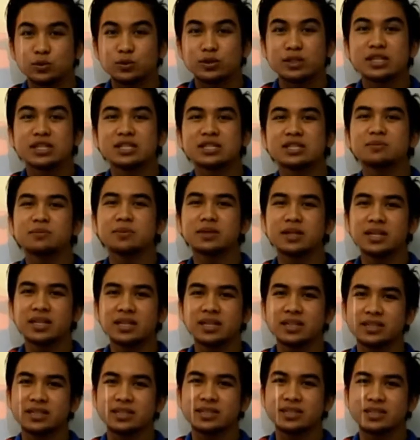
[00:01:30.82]
to
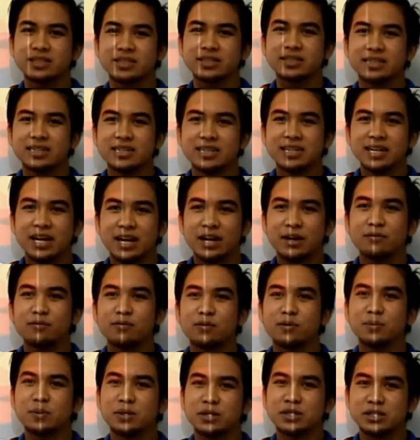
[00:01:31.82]
disseminate the
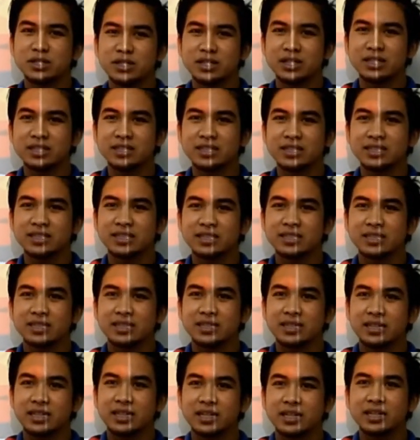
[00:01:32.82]
information
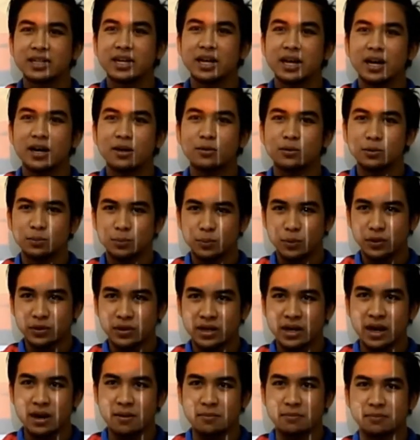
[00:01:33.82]
in our
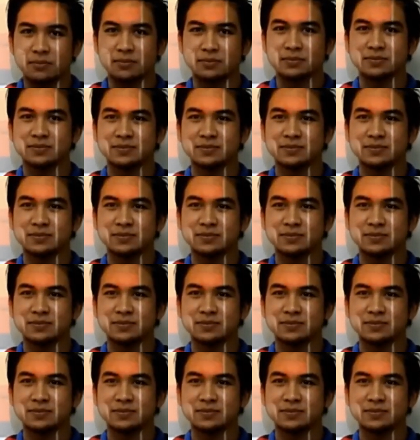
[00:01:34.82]
program.